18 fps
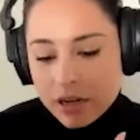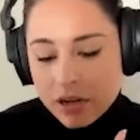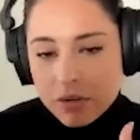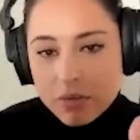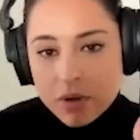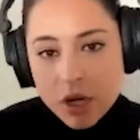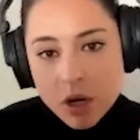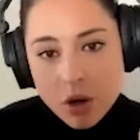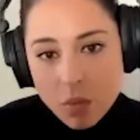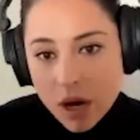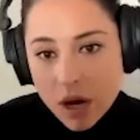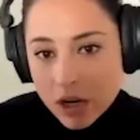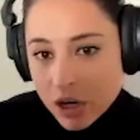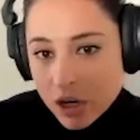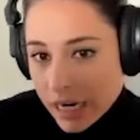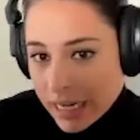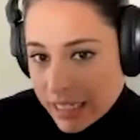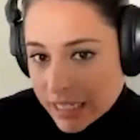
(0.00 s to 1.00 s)
you know what
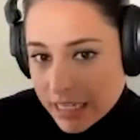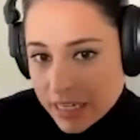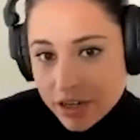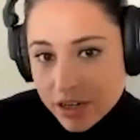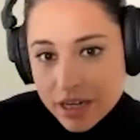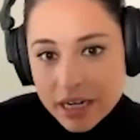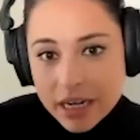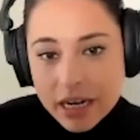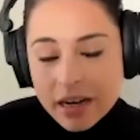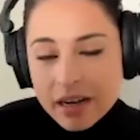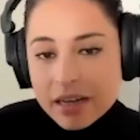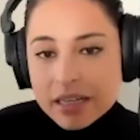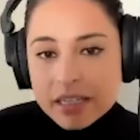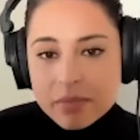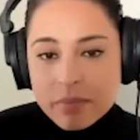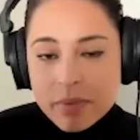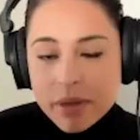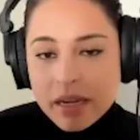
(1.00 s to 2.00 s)
criteria
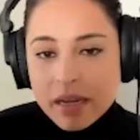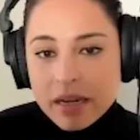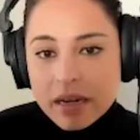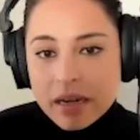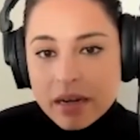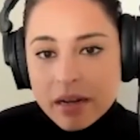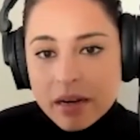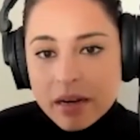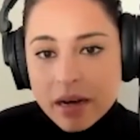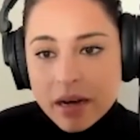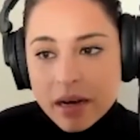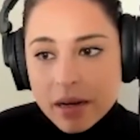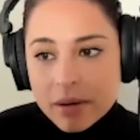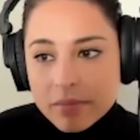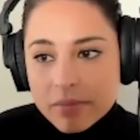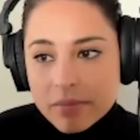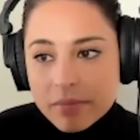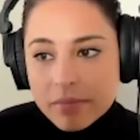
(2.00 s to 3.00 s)
is being
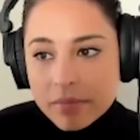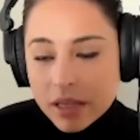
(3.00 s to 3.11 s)
um,